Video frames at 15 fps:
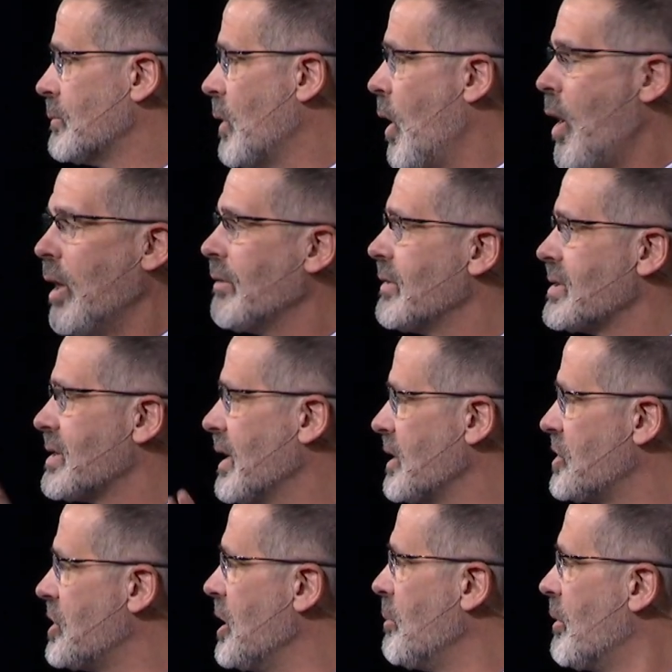All of us, like
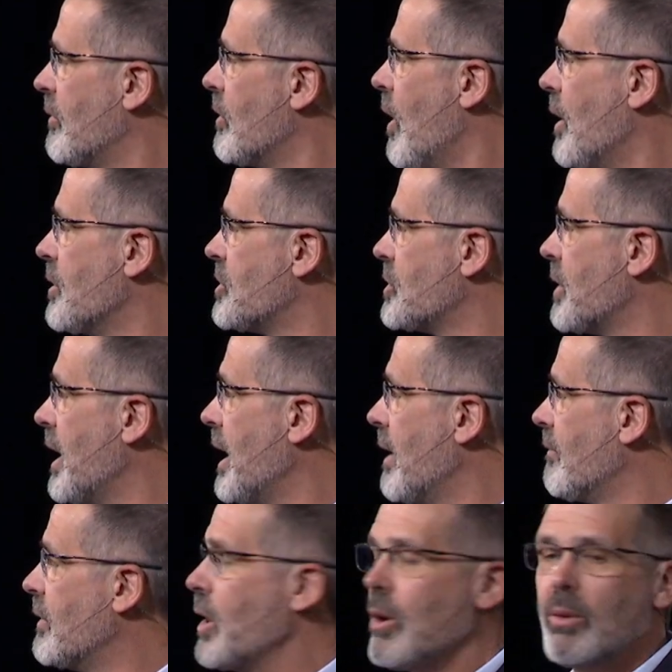sheep, have gone astray,
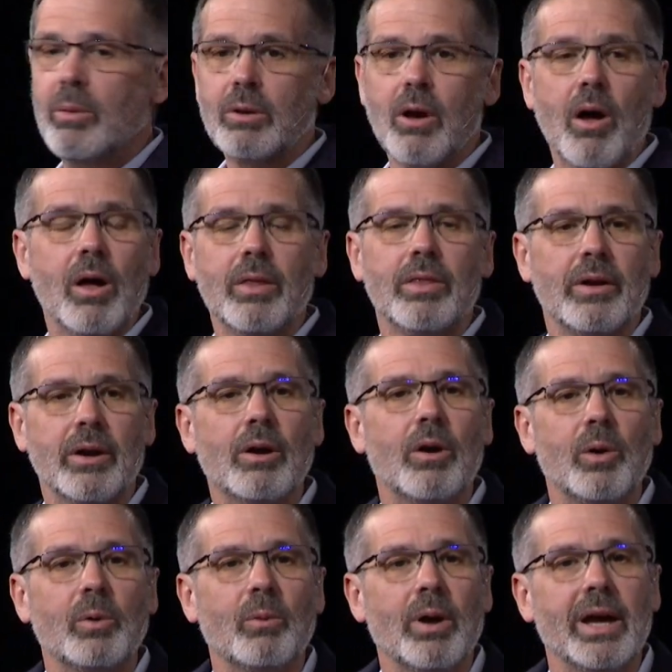have gone, gone their
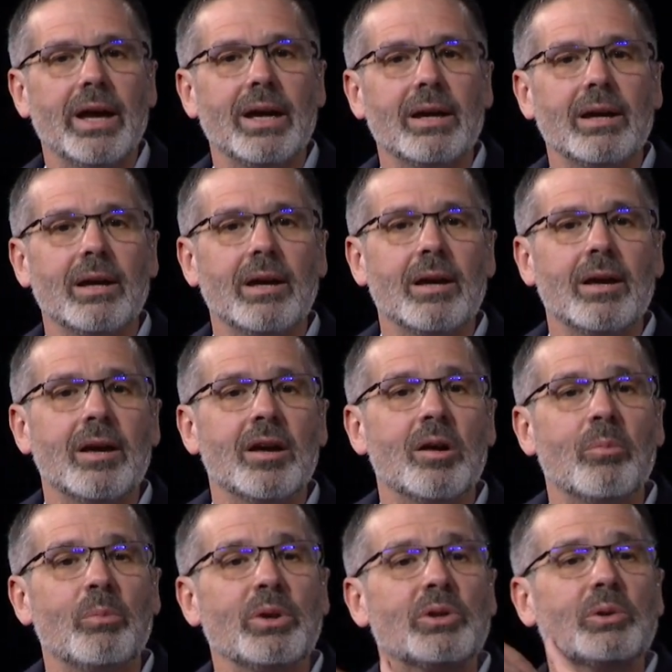own way.
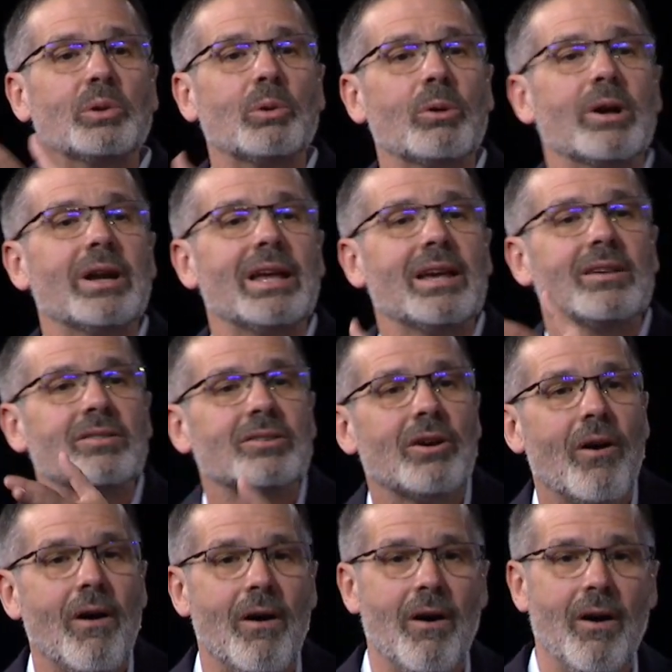But the Lord has
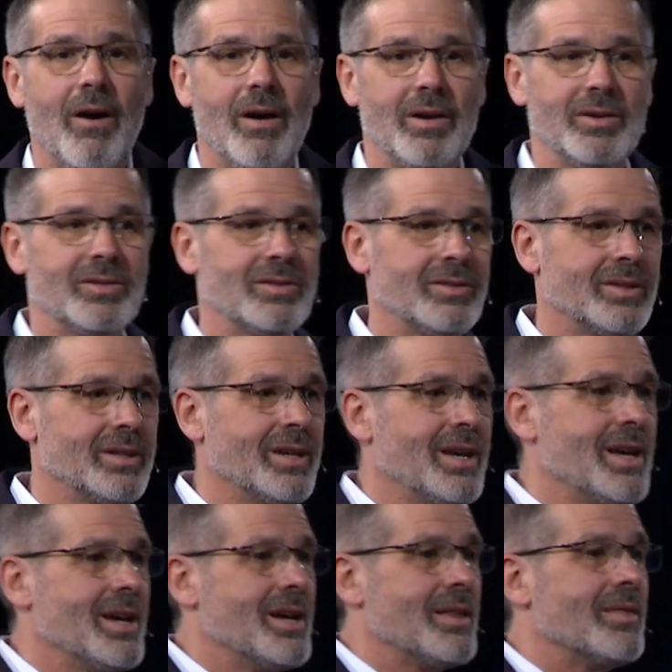caused
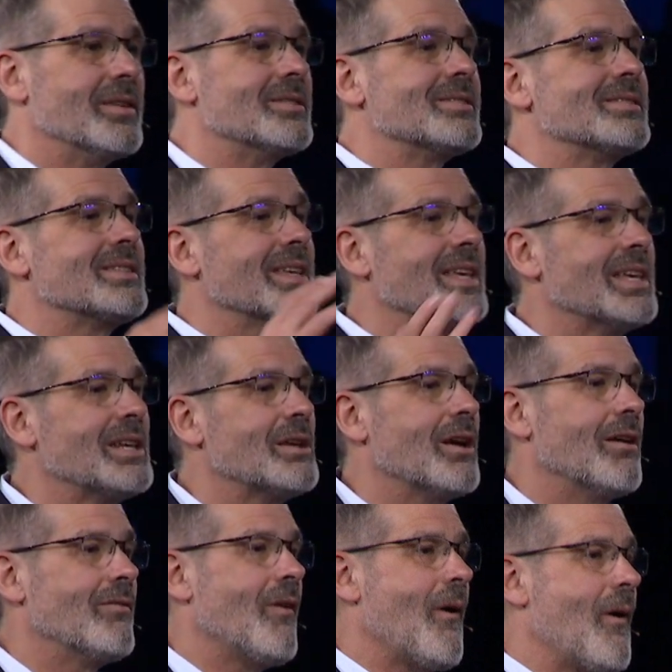the sin
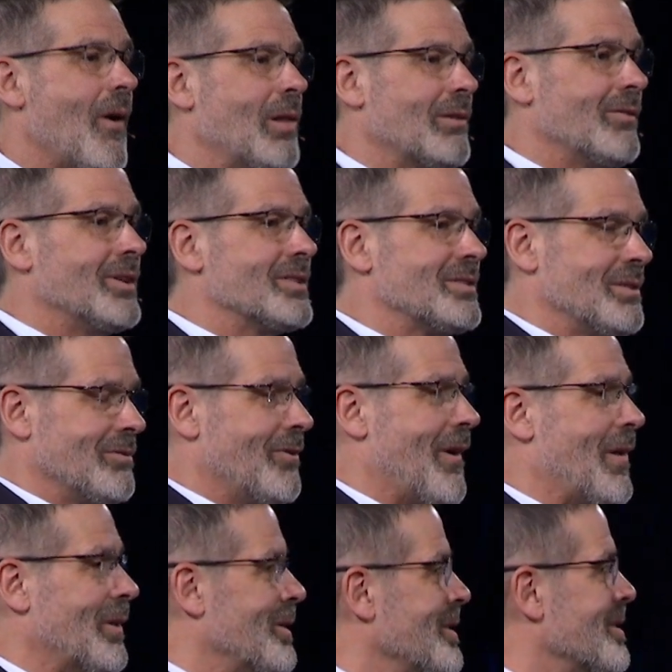of all of us to
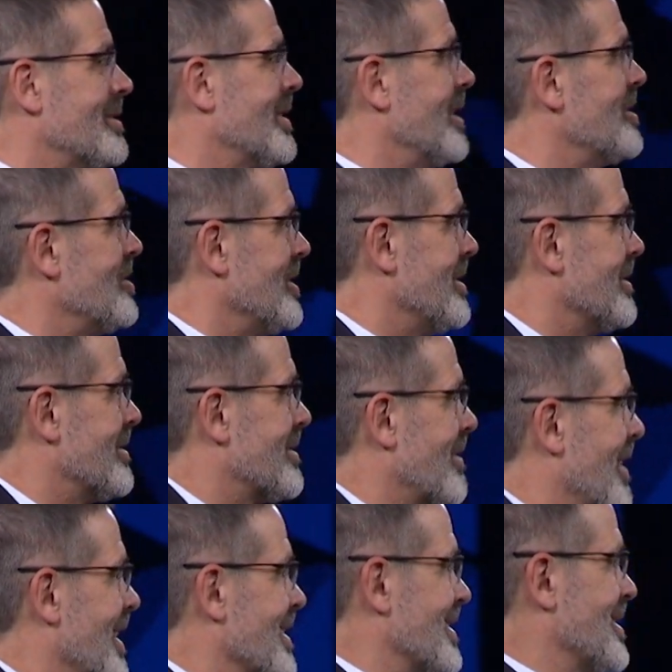fall on his son, Jesus
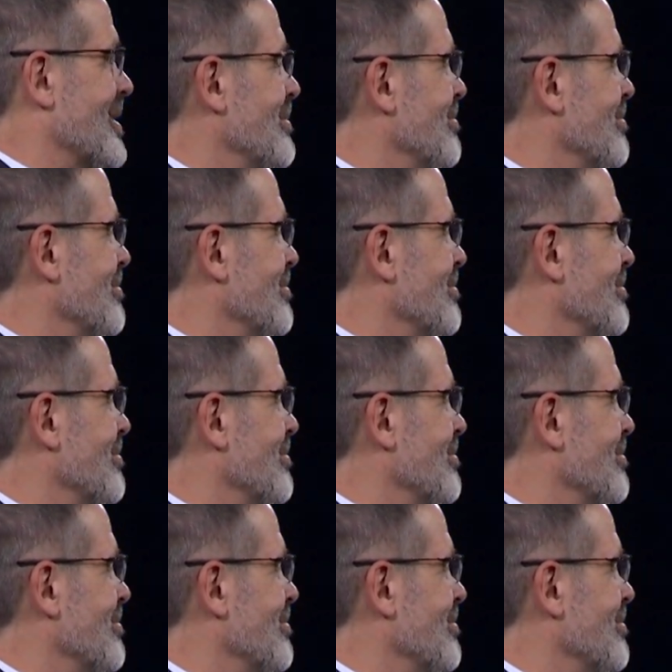Christ.